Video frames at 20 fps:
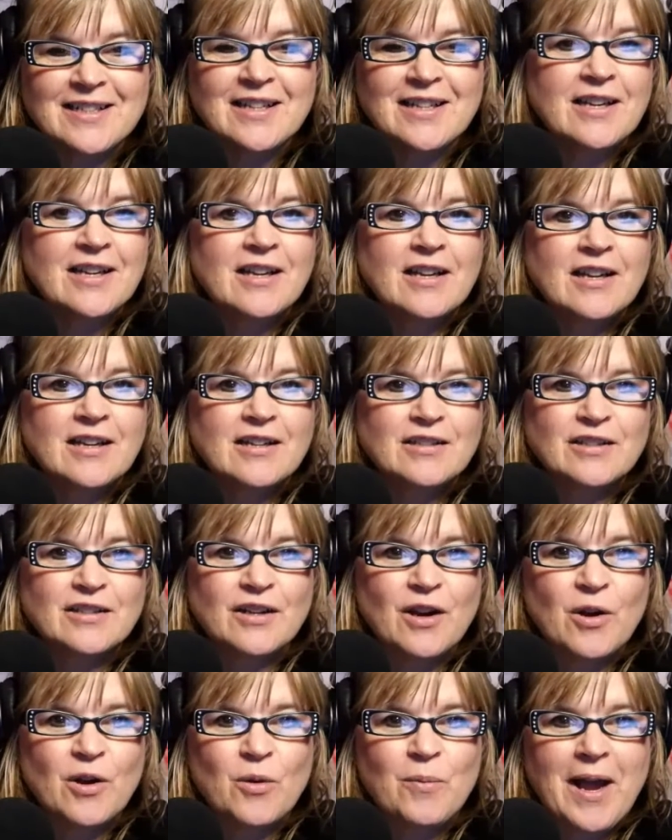to go
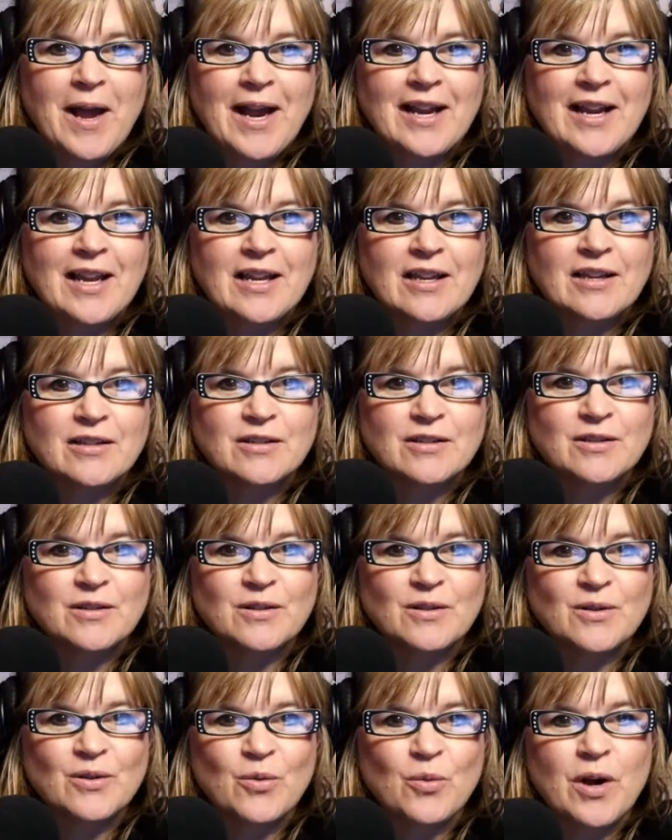back
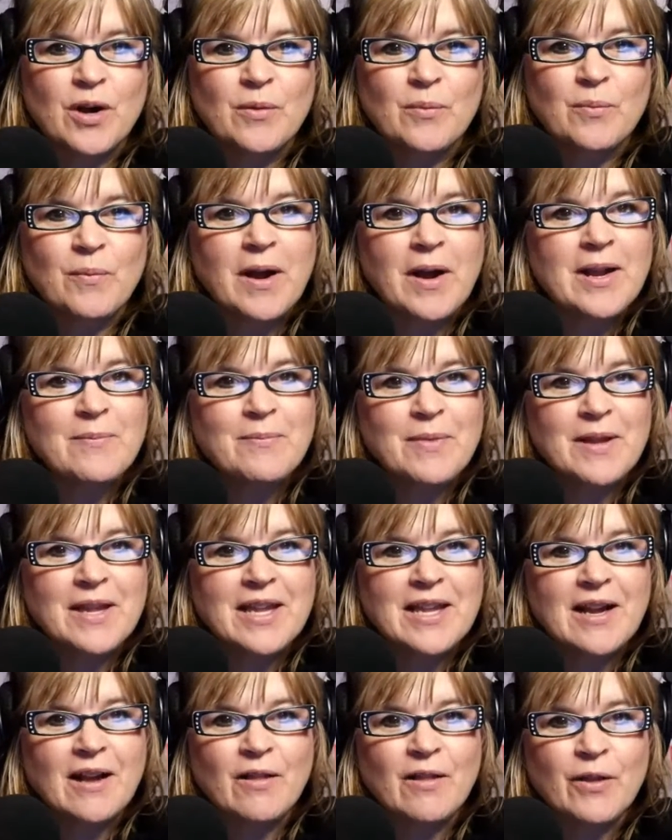into what might be
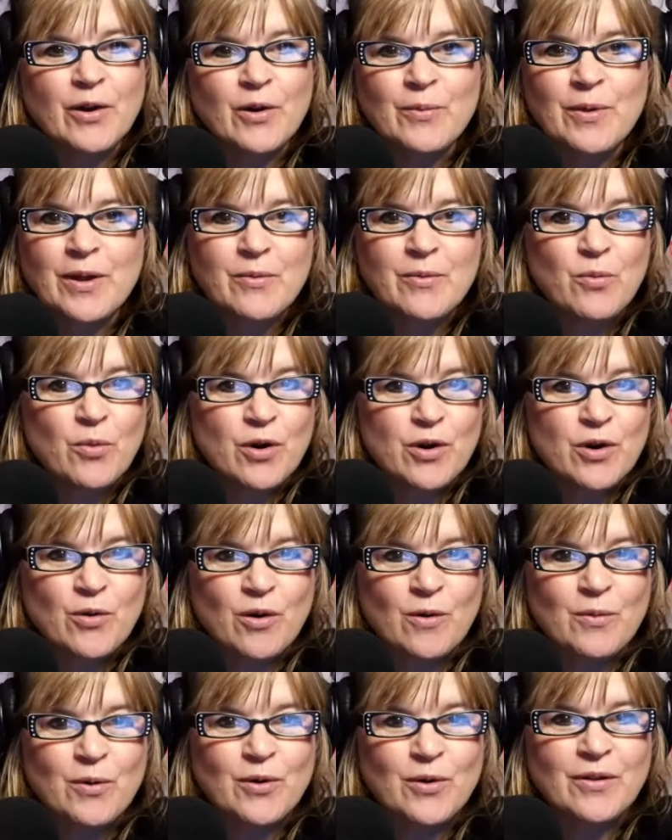a little bit more
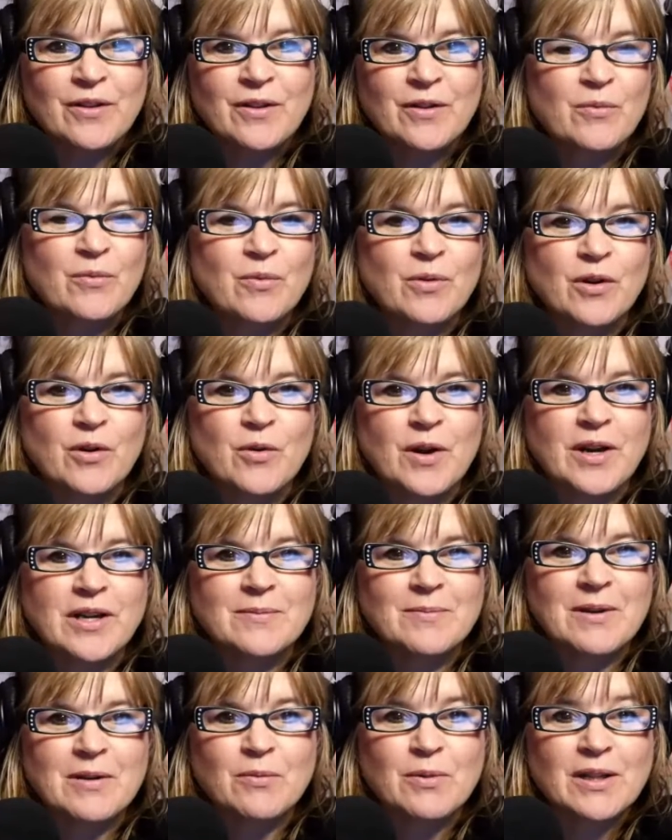normal. We're going to
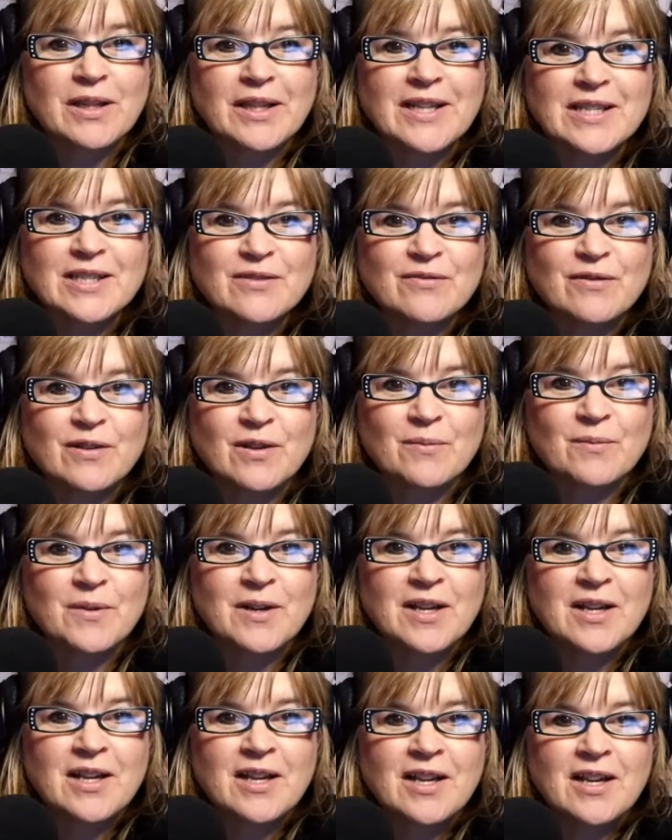be released from
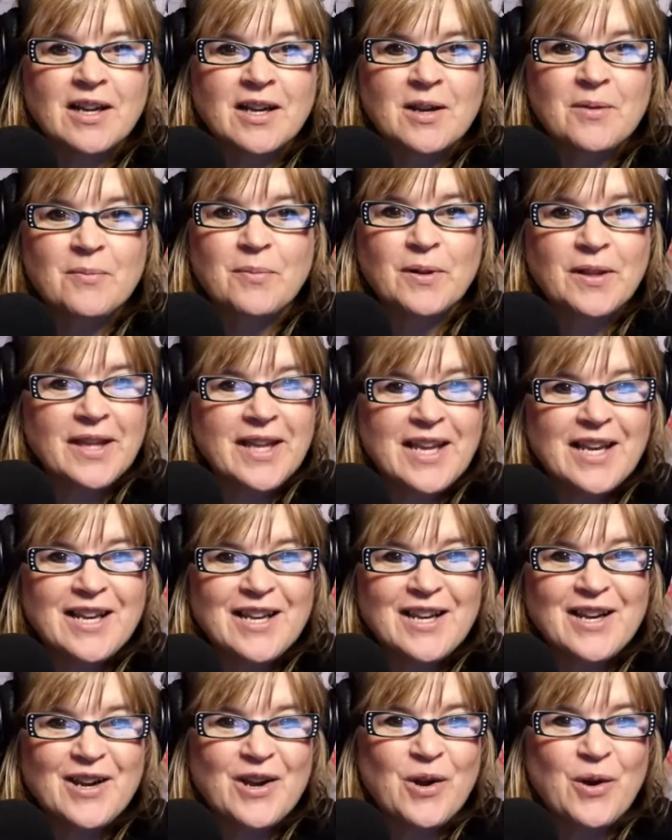complete
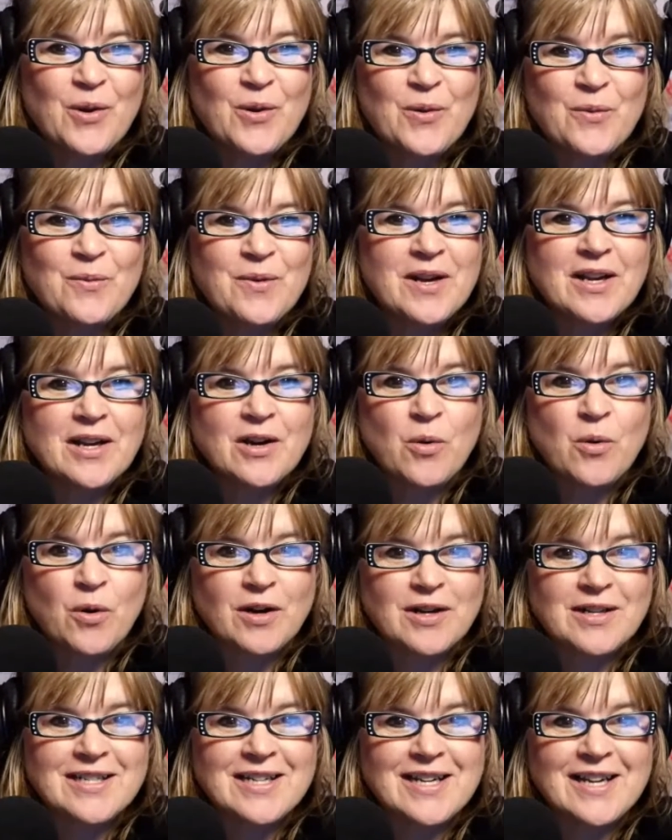home
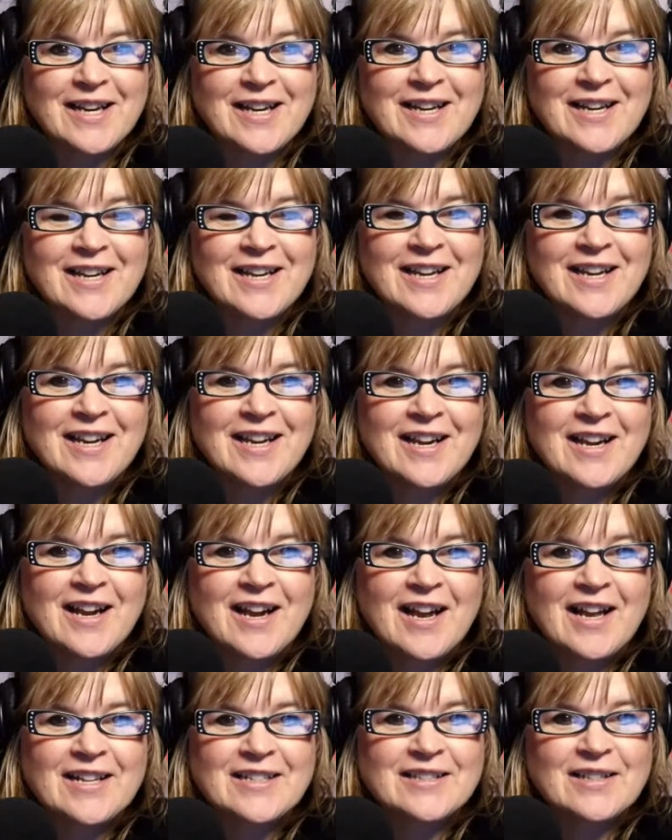quarantine
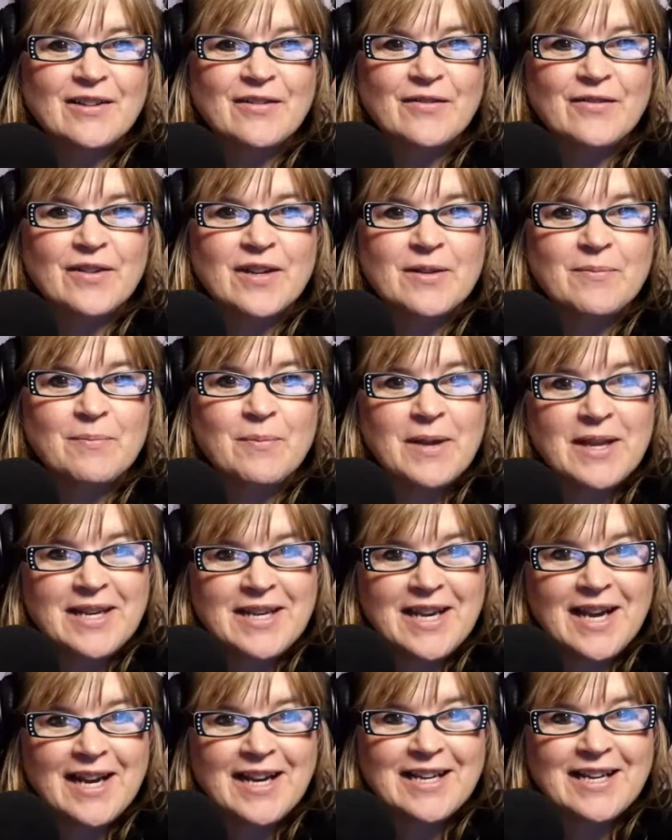as of
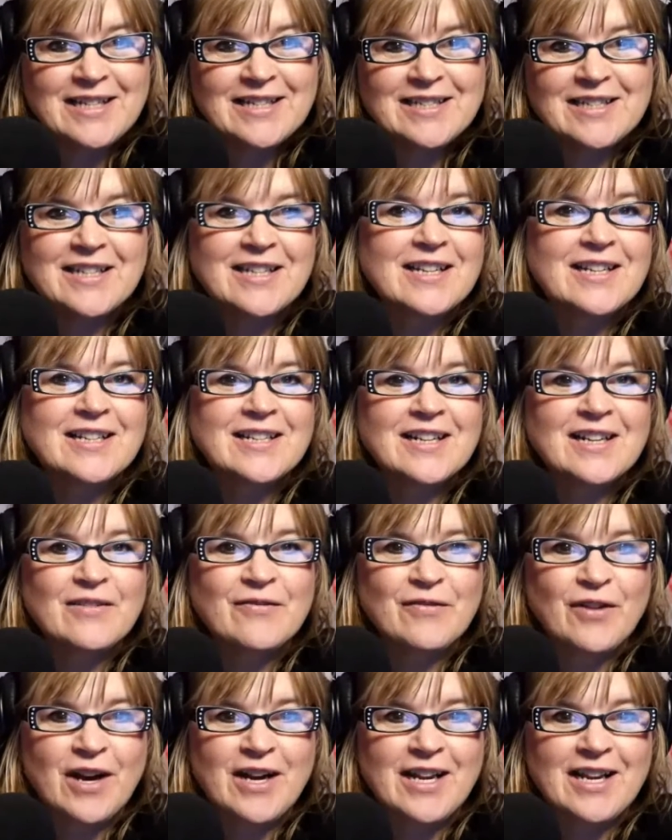midnight,
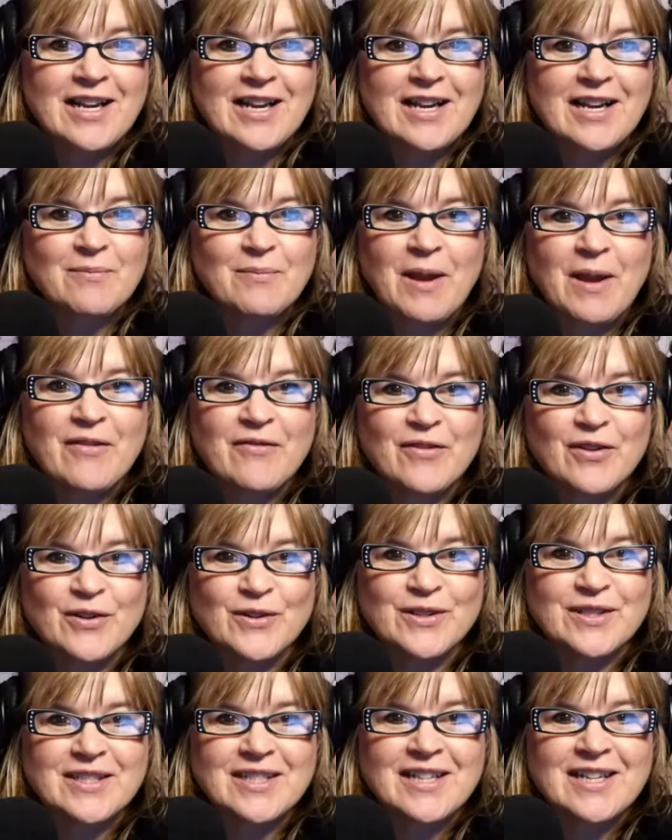Friday night, May
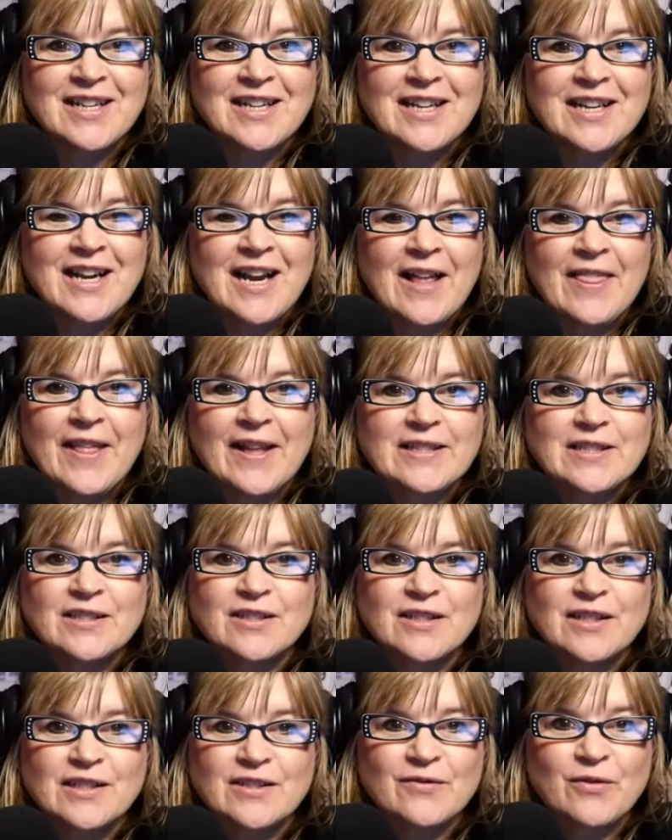1st. And that's
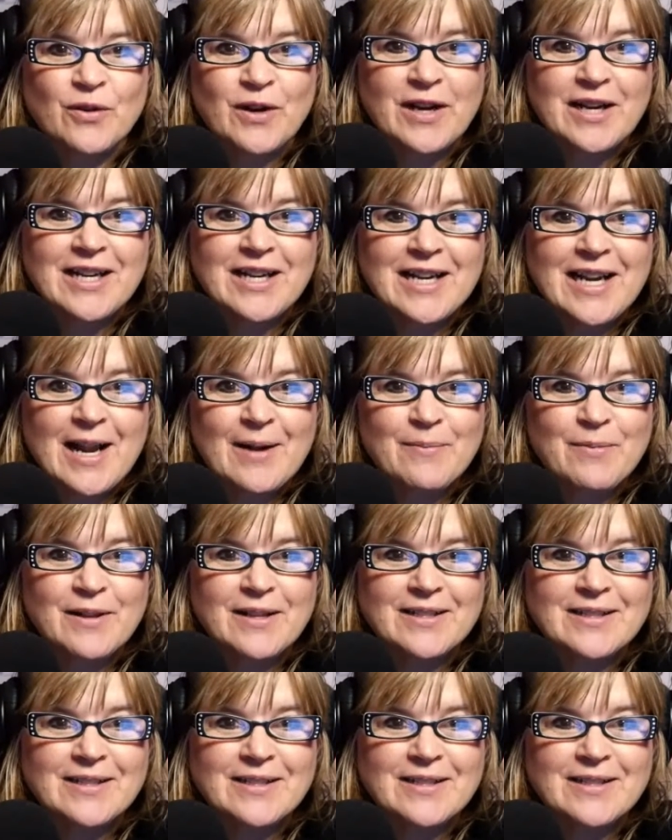just for Indianapolis.